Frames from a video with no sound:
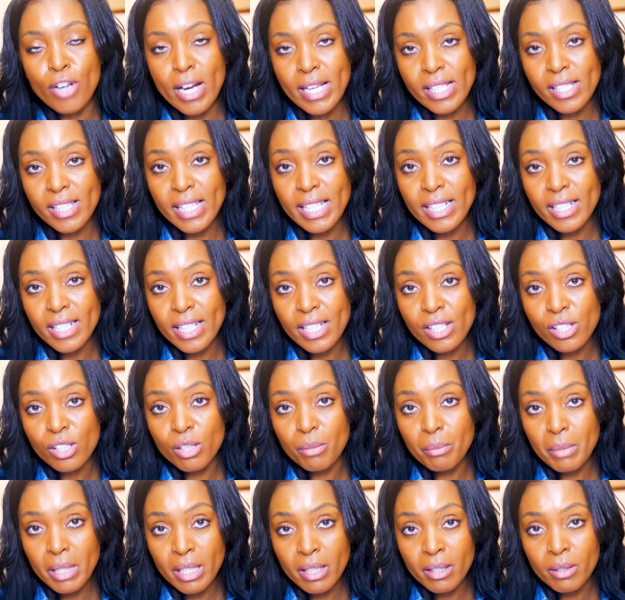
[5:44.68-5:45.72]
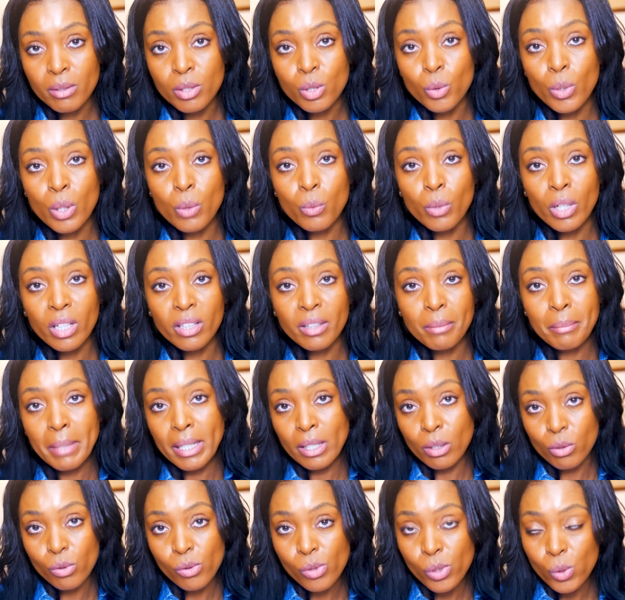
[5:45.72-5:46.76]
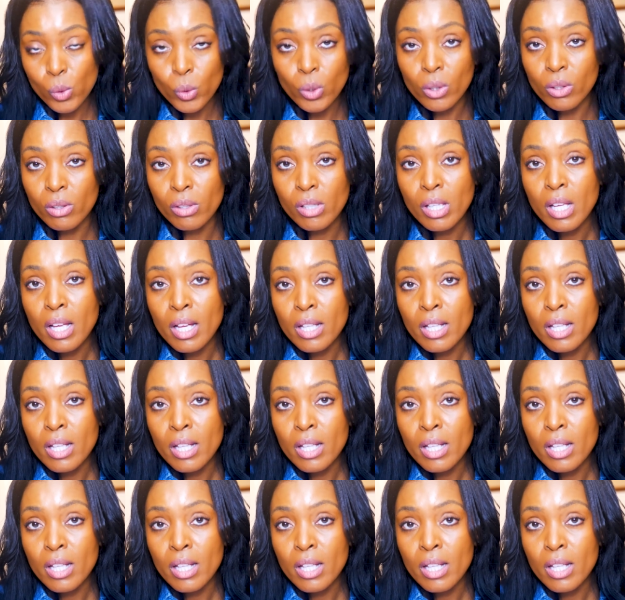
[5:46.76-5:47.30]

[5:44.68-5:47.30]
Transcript: translated into me doing well in medical school.